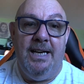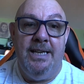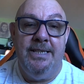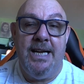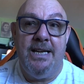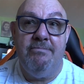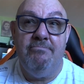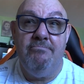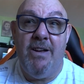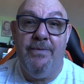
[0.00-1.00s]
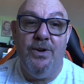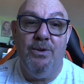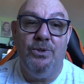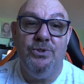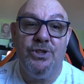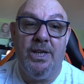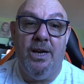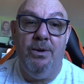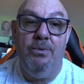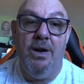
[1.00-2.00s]
And then a few months
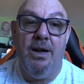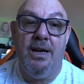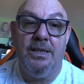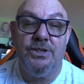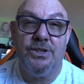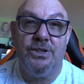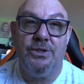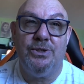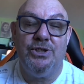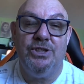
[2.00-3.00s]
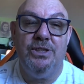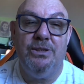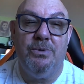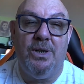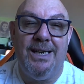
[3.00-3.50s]
ago, I just thought, do you know what?